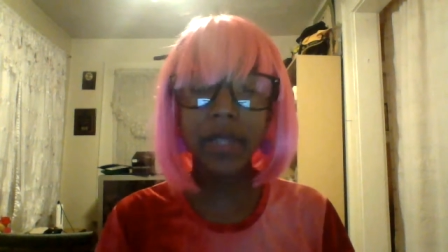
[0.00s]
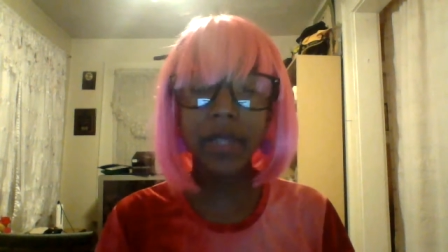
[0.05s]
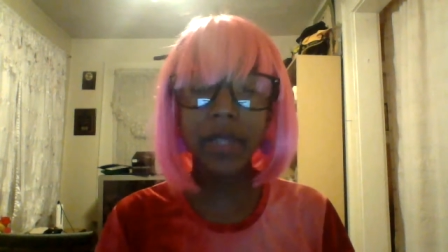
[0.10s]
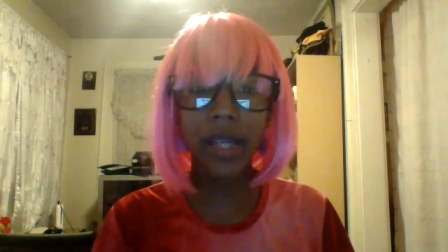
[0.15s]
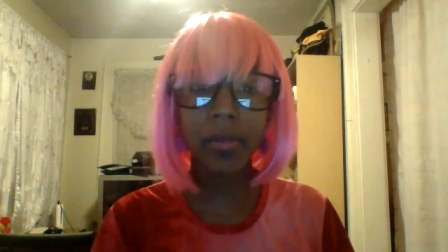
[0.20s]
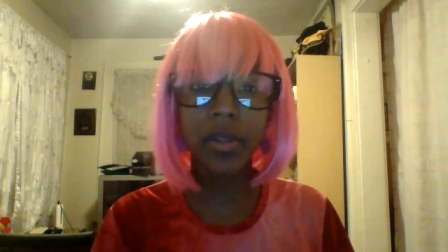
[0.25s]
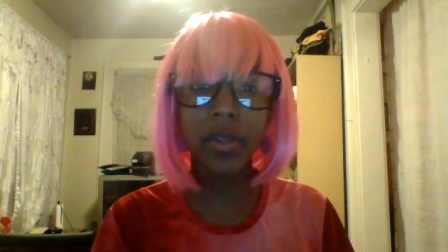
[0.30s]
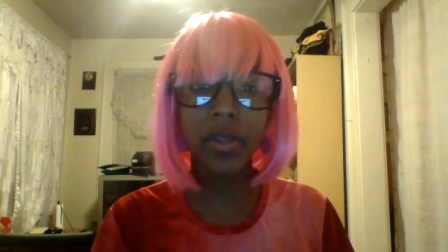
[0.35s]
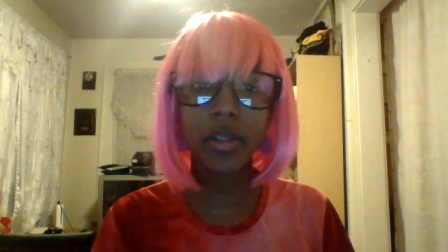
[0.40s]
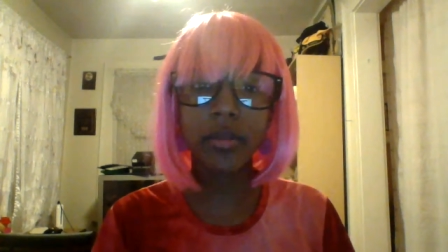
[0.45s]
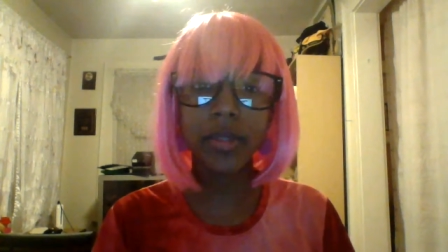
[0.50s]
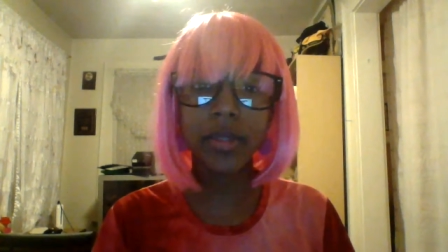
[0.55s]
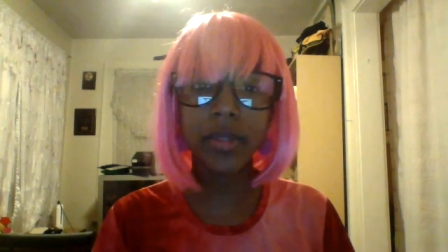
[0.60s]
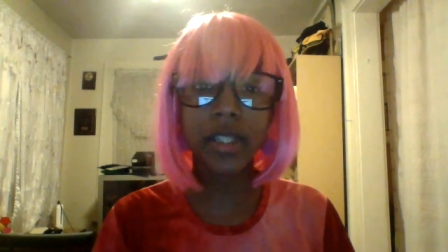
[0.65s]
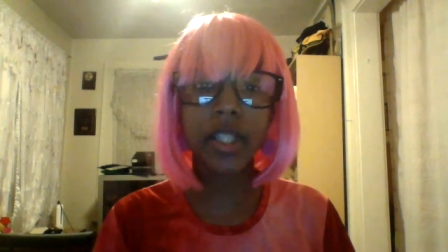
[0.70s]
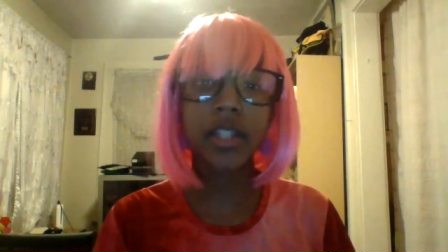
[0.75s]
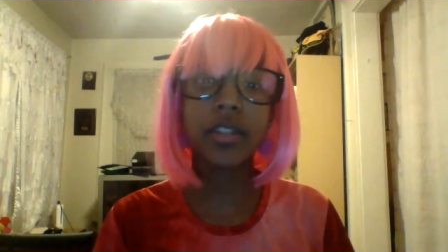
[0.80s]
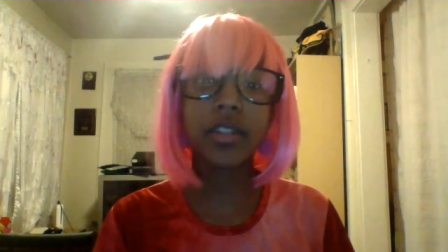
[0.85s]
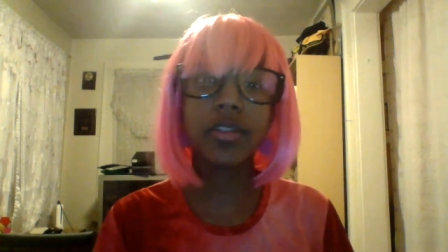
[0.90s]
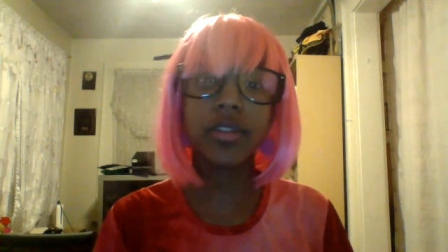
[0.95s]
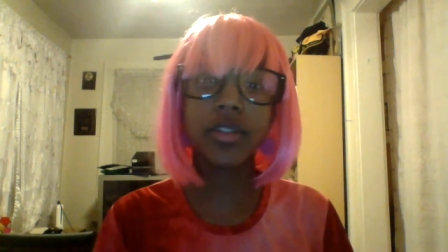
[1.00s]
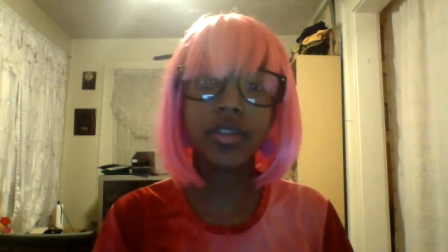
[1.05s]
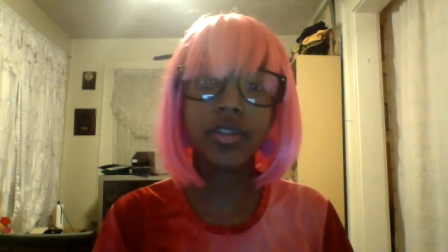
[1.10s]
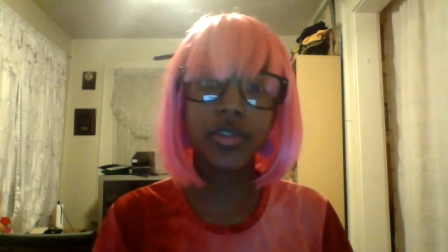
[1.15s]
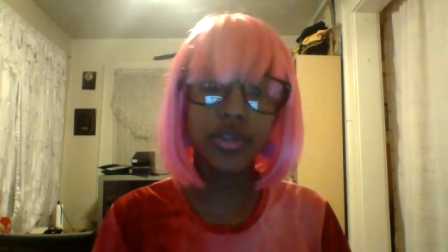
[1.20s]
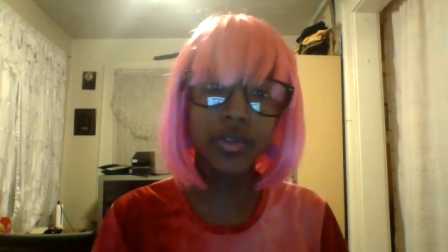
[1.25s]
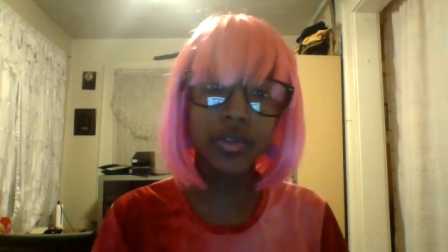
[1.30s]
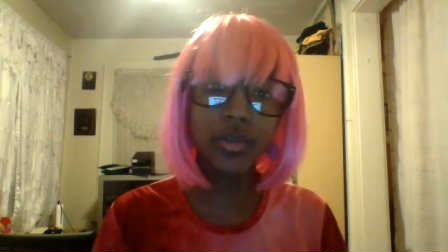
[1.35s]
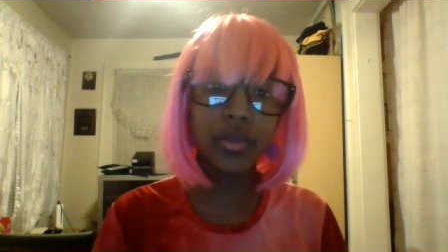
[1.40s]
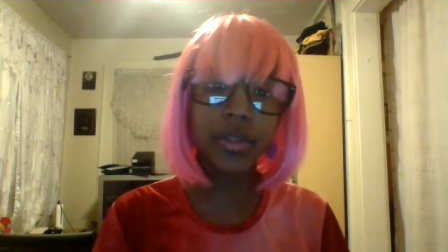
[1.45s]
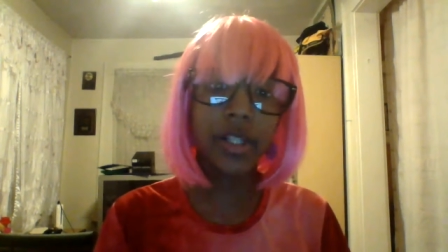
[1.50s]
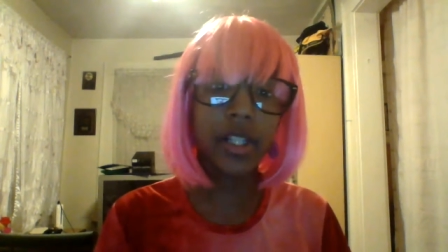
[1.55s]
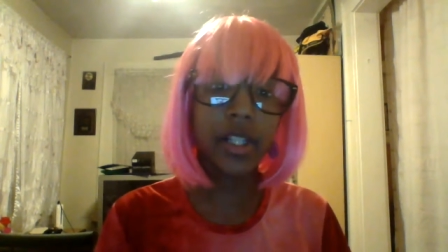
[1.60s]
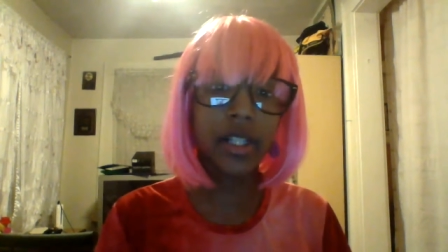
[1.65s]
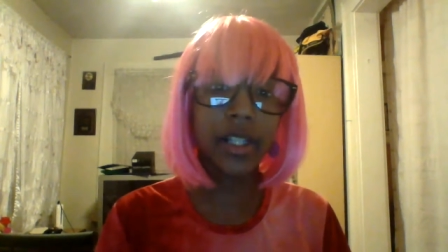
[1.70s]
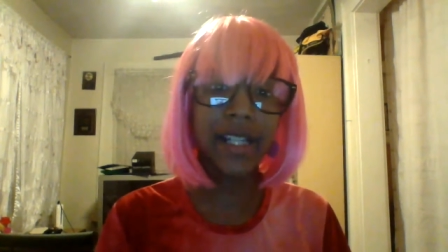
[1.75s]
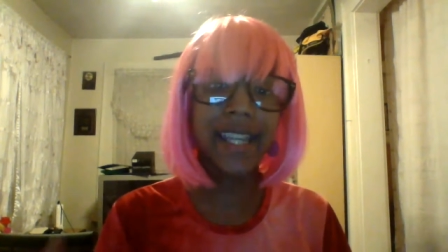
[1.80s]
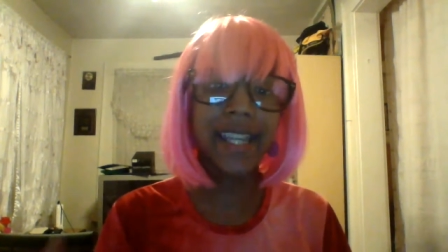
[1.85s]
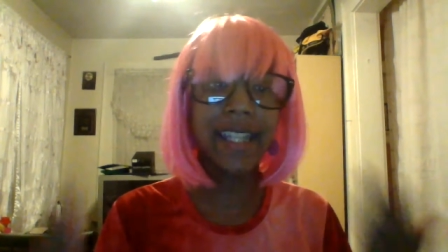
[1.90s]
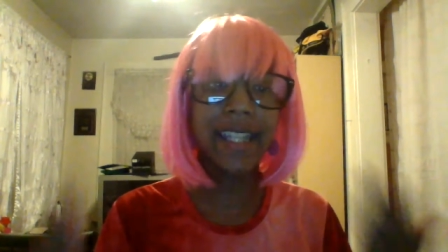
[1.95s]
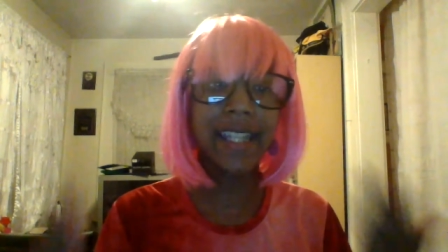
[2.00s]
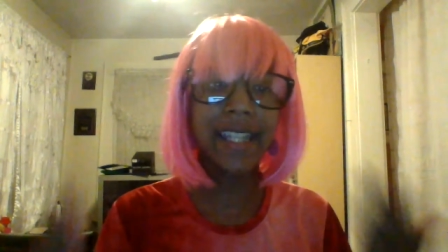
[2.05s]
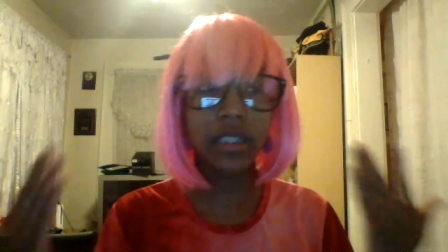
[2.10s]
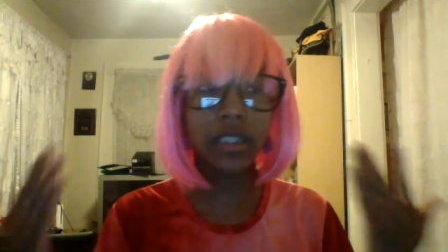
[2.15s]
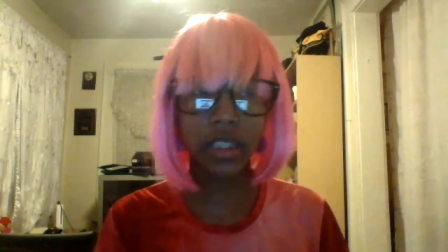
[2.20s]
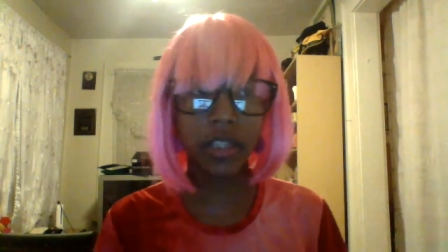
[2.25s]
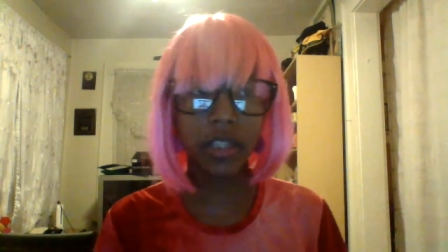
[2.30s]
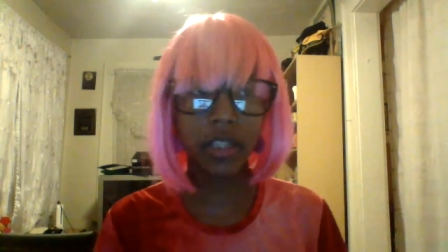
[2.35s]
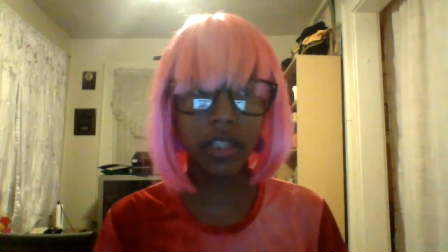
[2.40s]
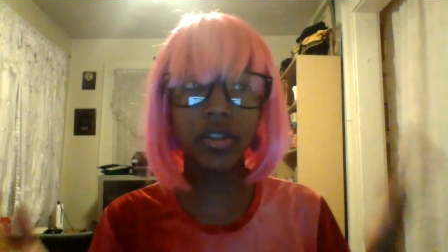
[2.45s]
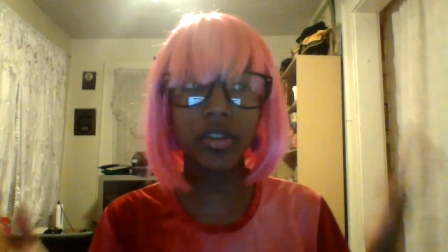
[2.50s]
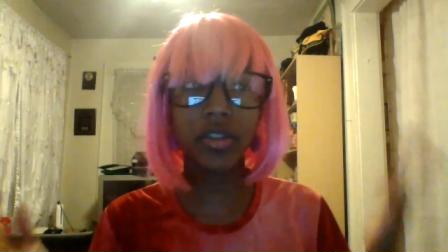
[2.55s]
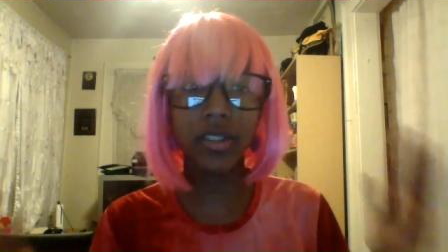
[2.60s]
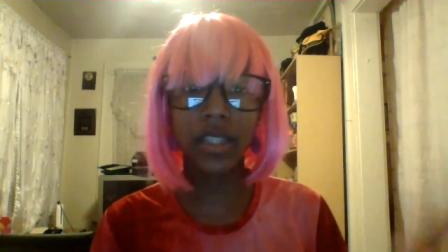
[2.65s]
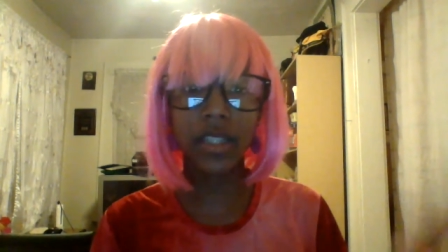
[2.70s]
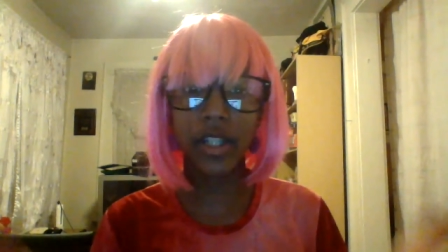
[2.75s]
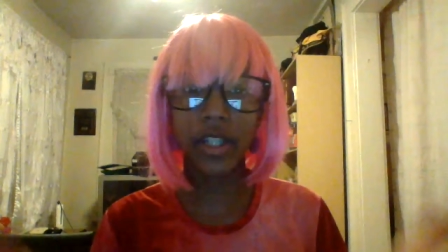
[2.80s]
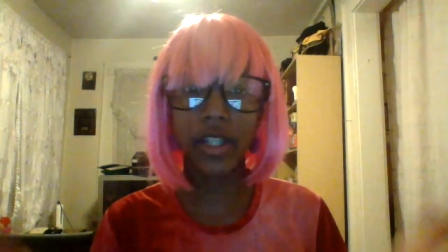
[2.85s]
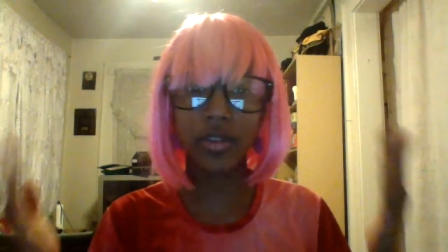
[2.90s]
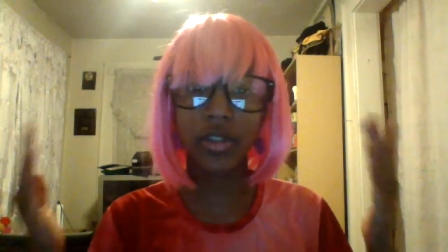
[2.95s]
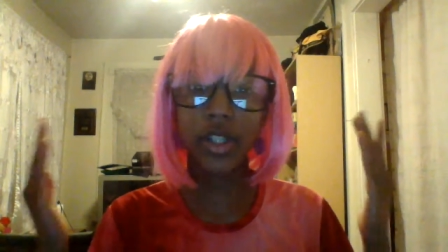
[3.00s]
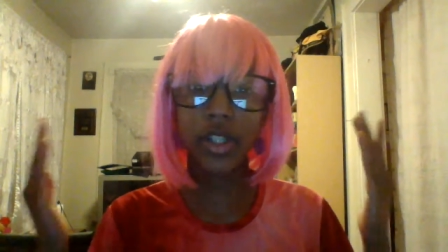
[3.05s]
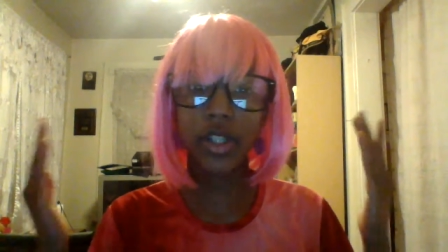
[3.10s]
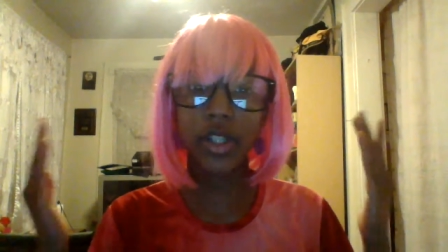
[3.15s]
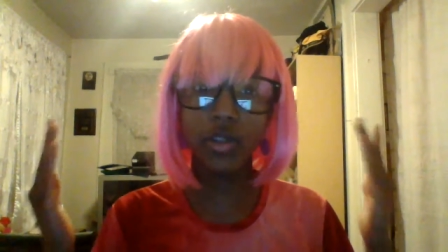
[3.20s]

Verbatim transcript: Happy Home Designer, you are an interior designer.